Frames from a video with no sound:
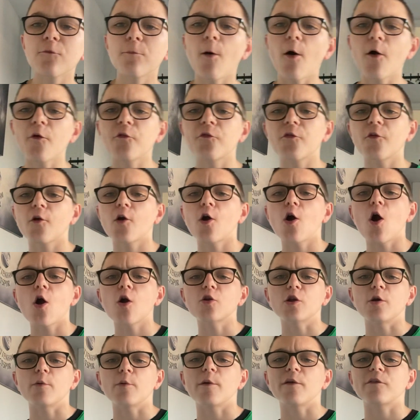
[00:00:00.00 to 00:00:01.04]

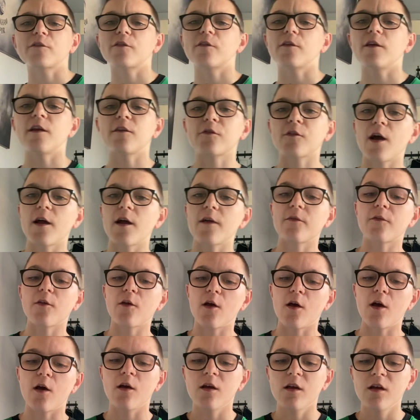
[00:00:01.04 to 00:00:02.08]
Postecoglou is like
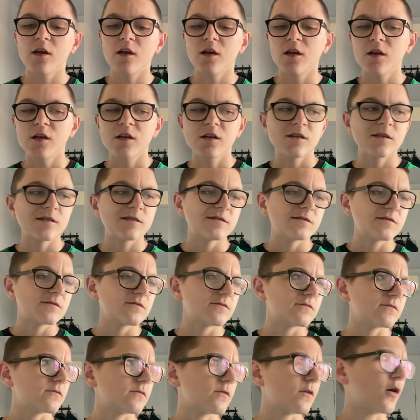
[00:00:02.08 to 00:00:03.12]
the...
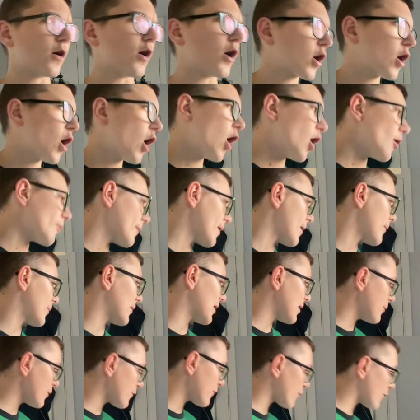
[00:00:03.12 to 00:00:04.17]
Oh, I can't remember.
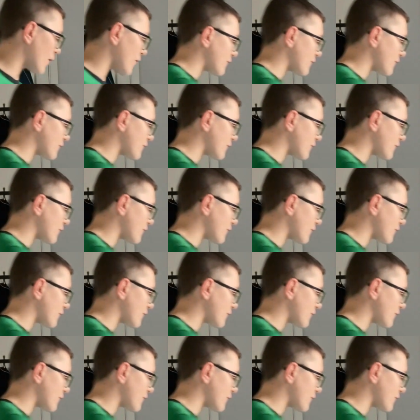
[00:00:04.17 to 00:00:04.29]
Let me try